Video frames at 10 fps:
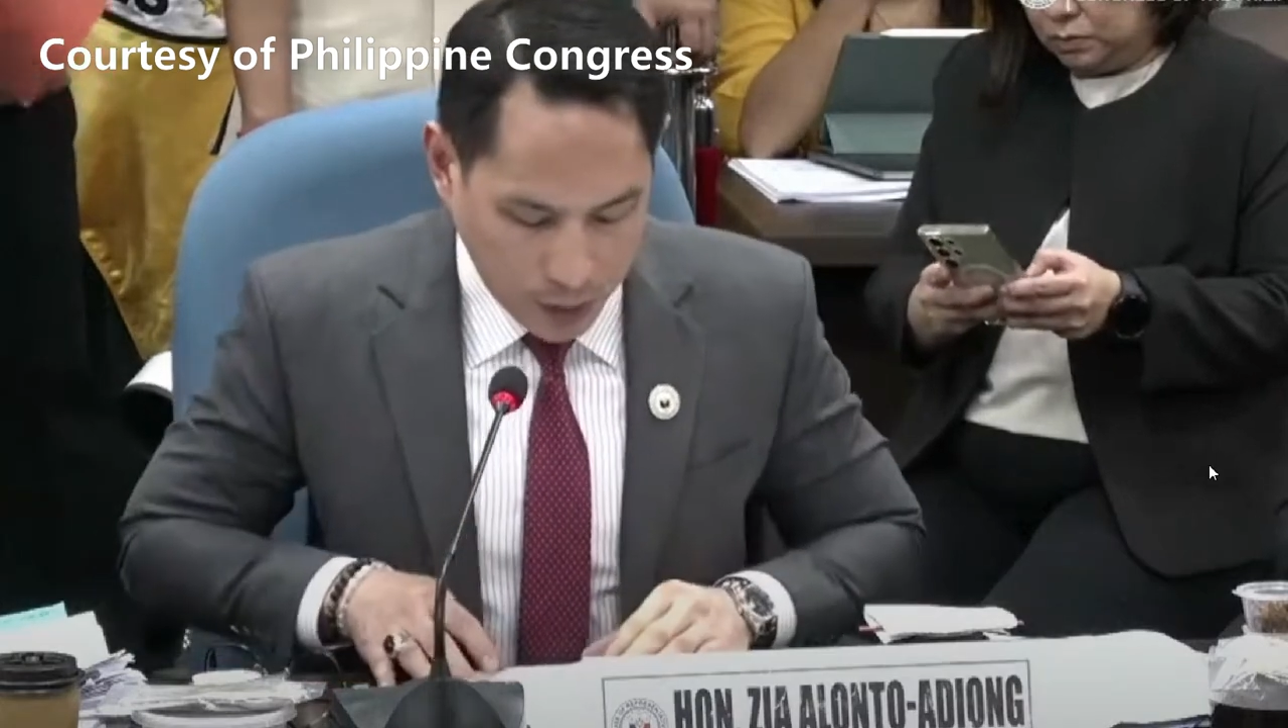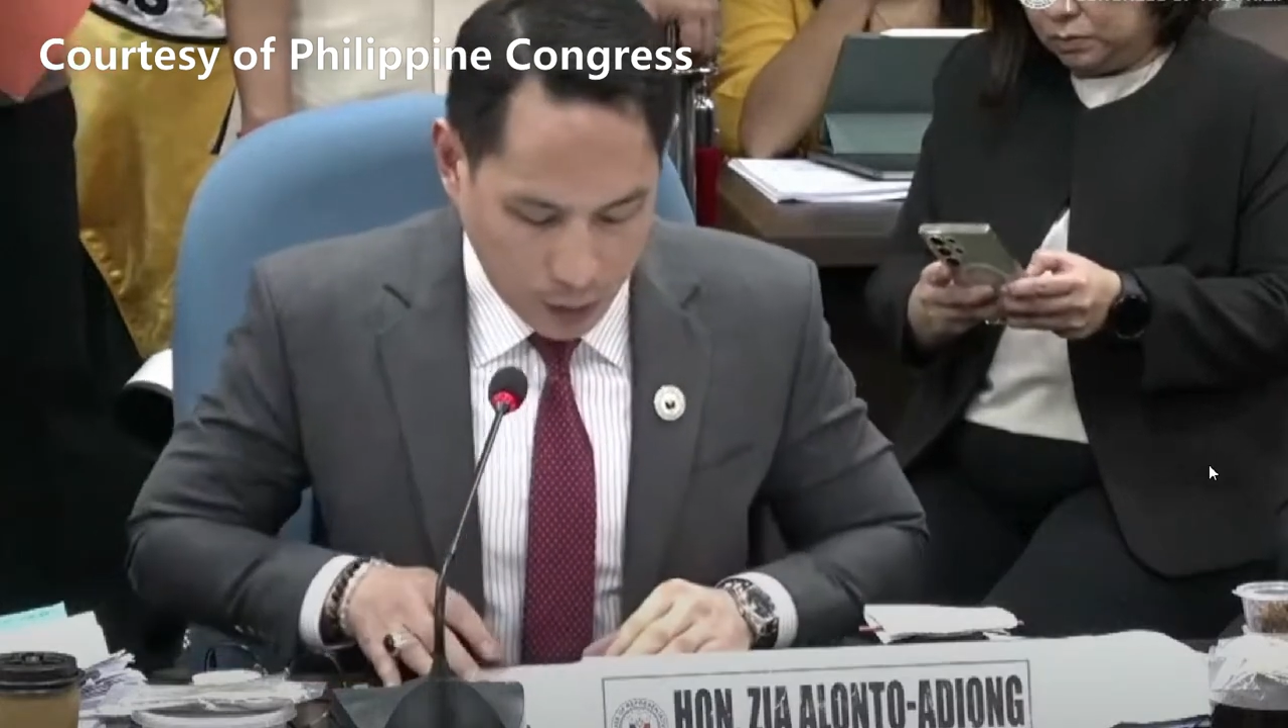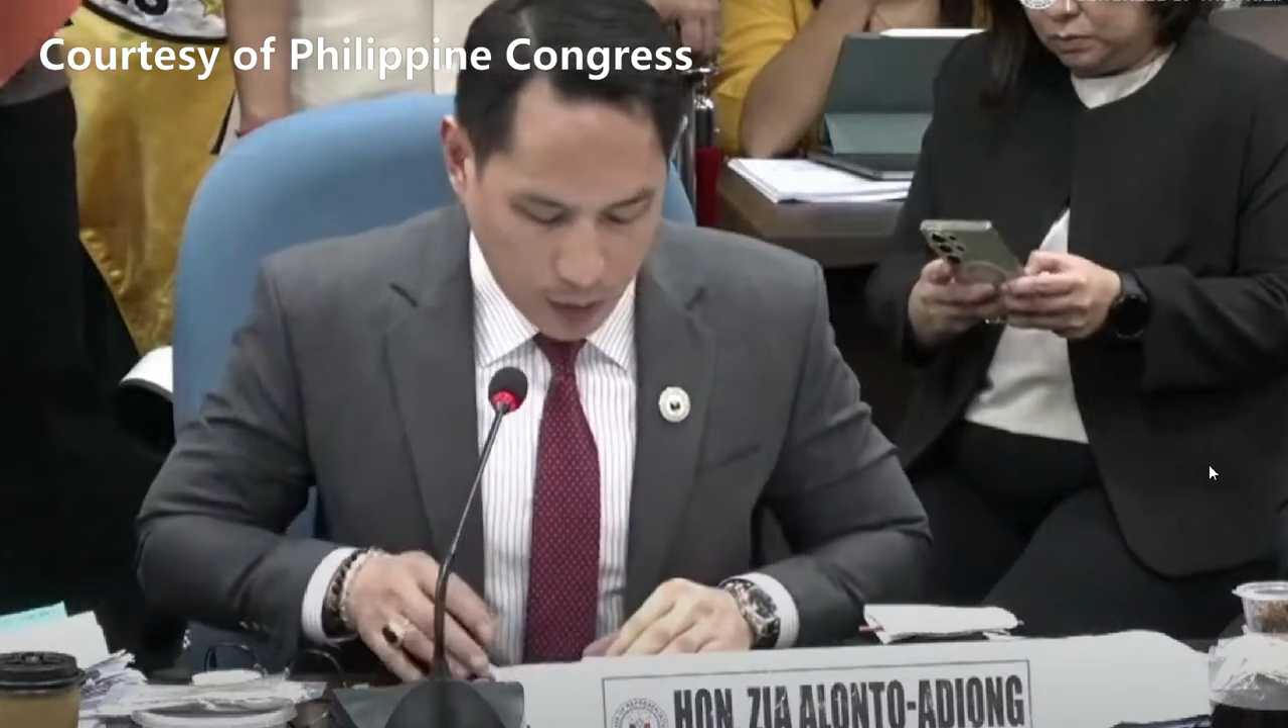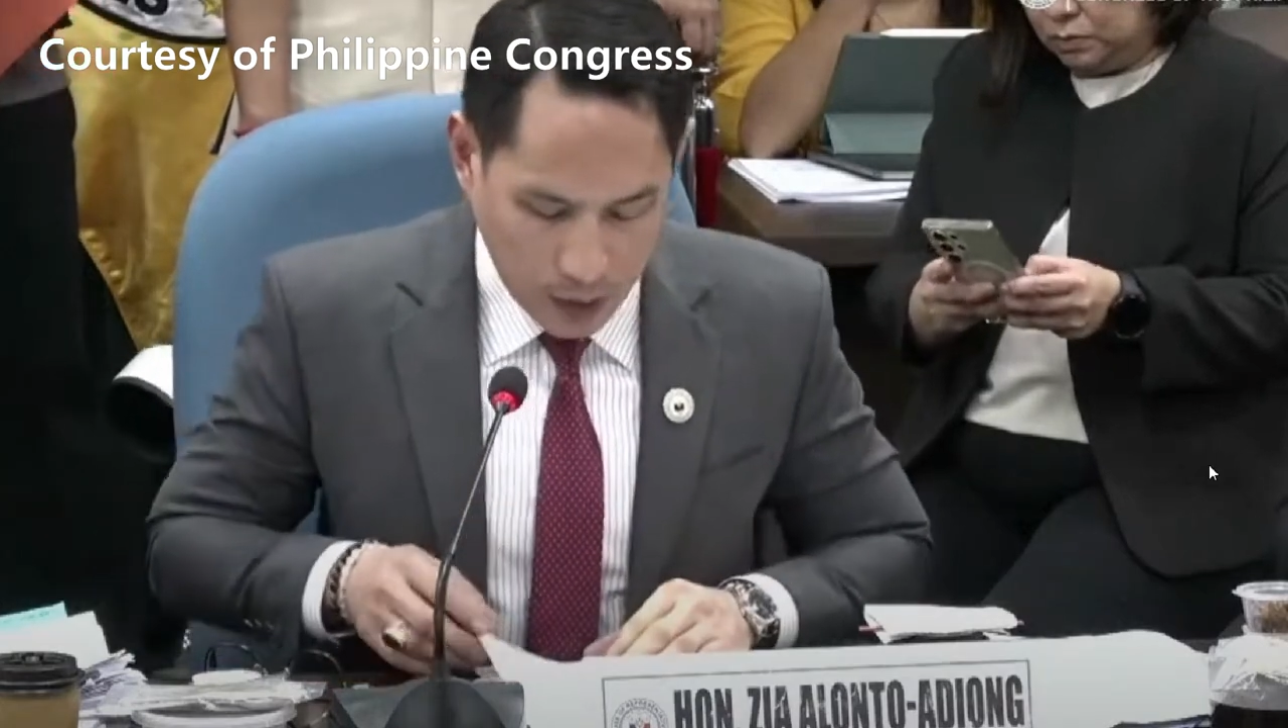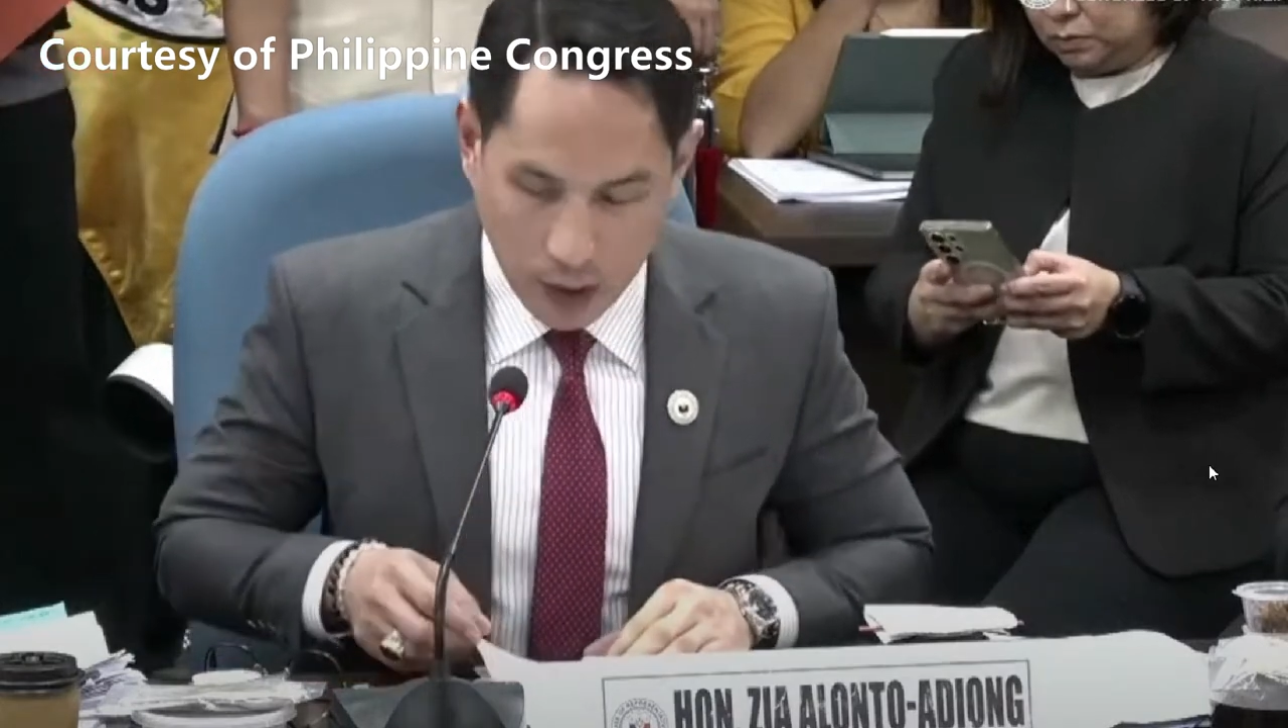
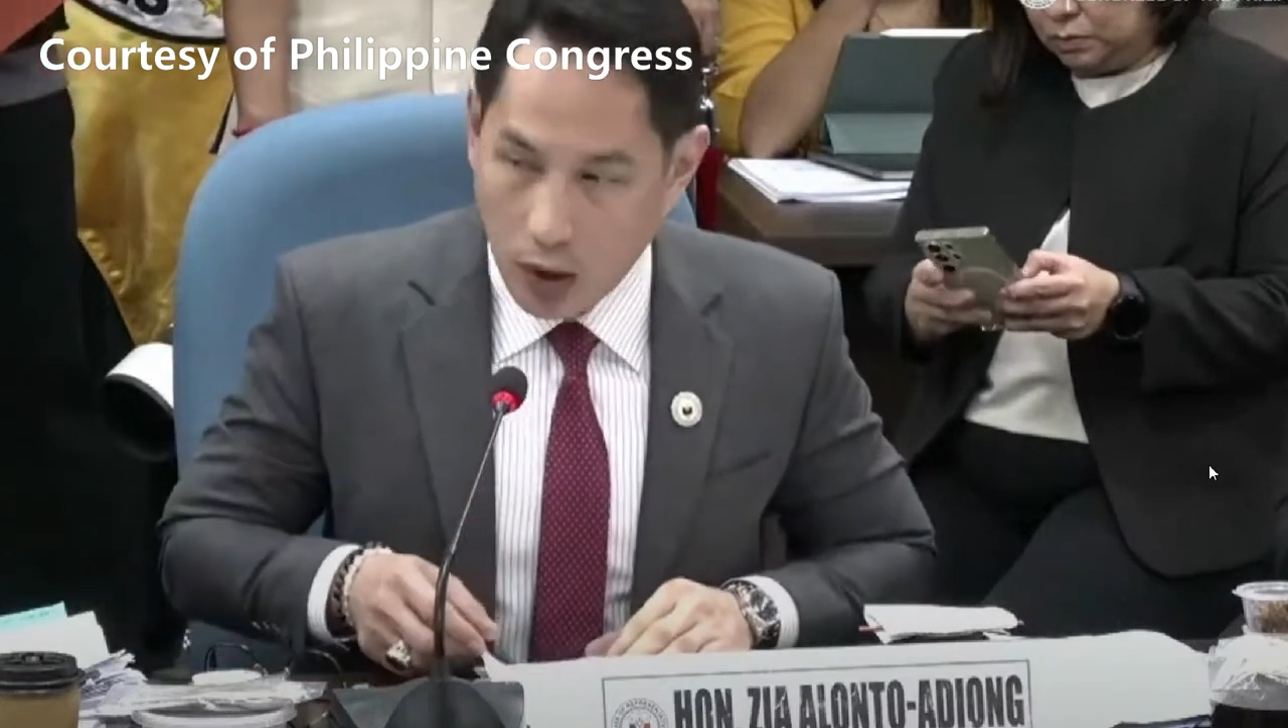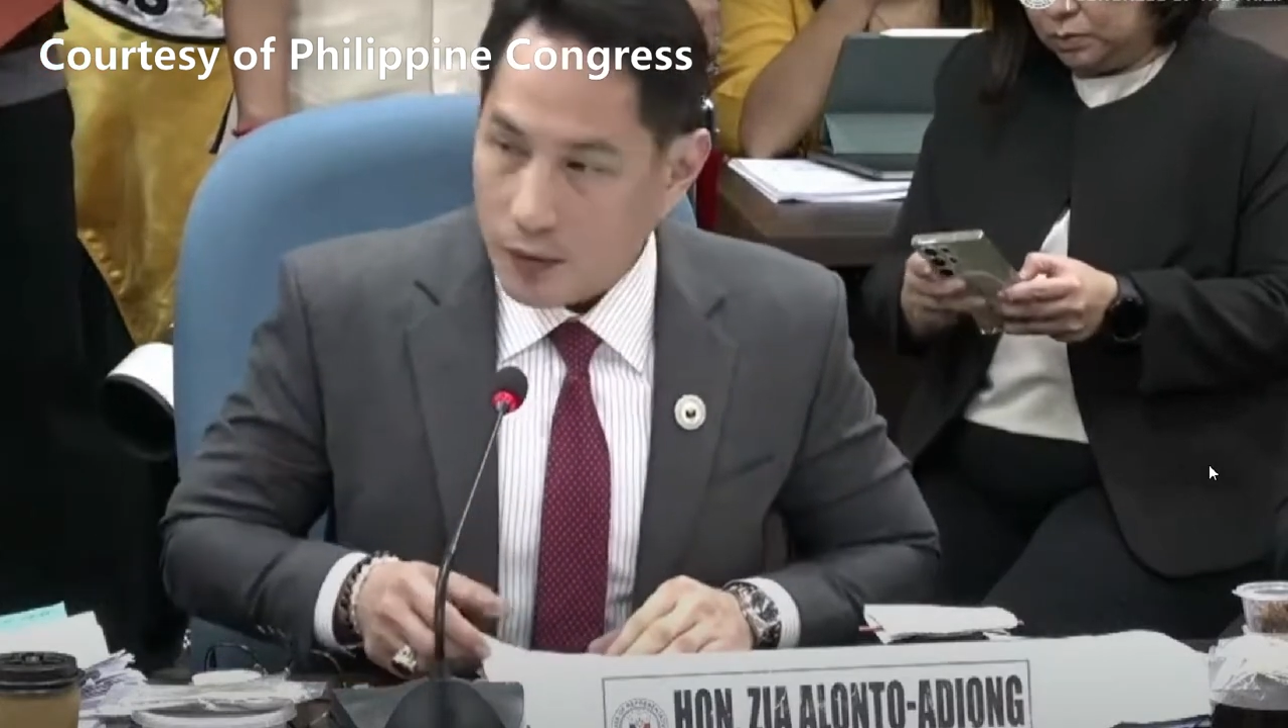between the